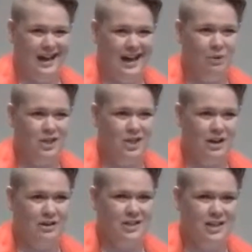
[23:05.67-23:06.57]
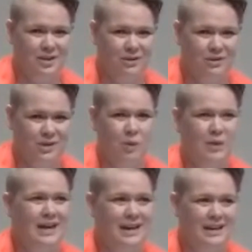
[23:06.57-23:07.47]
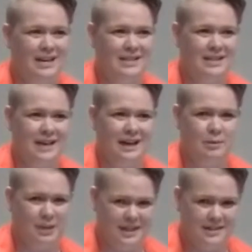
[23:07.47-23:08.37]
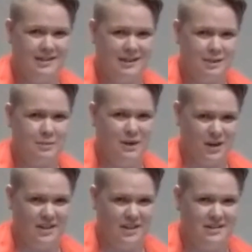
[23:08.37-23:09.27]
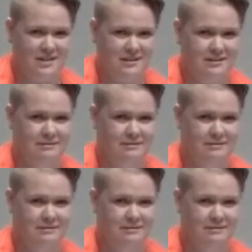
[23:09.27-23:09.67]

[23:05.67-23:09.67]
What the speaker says: I wish I could tell you this will be an easy and pleasant experience,